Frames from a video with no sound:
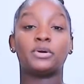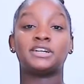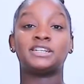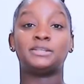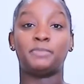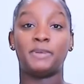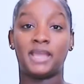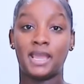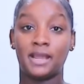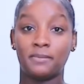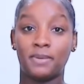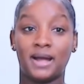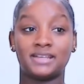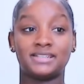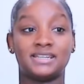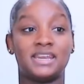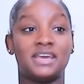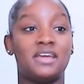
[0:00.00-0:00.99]
speaking
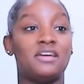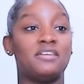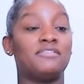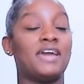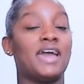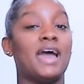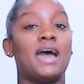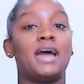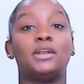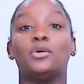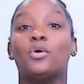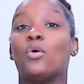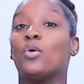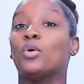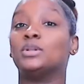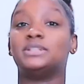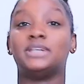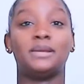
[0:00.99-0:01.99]
positive and
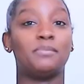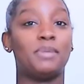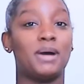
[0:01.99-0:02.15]
holding